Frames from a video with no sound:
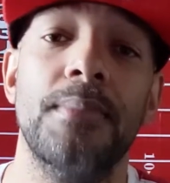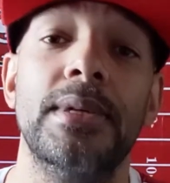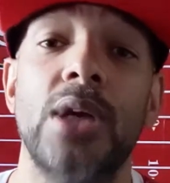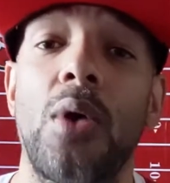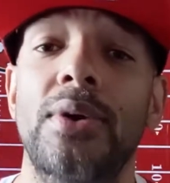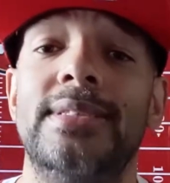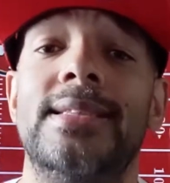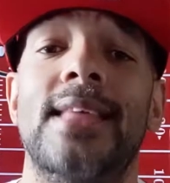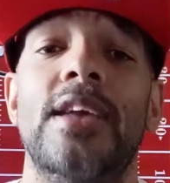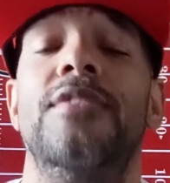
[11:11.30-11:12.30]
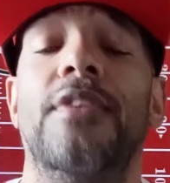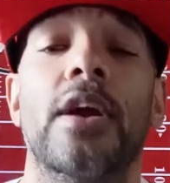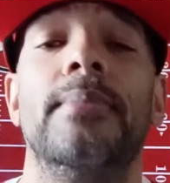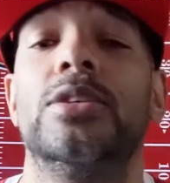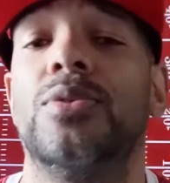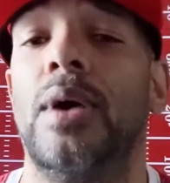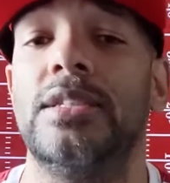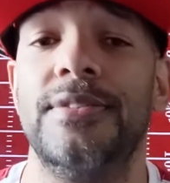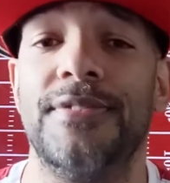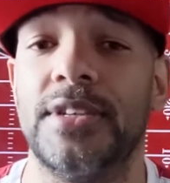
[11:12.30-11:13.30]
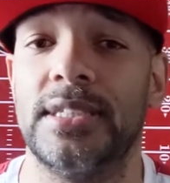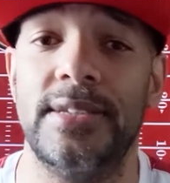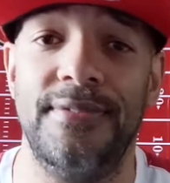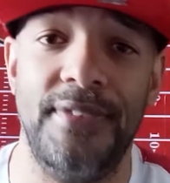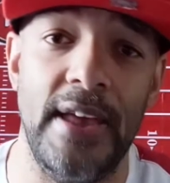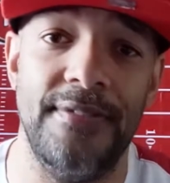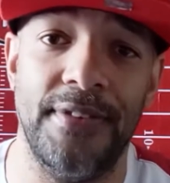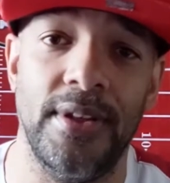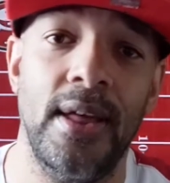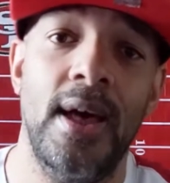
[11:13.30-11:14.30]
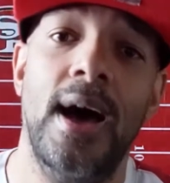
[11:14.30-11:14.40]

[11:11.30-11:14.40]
As always, thank you very much for watching First and Faithful.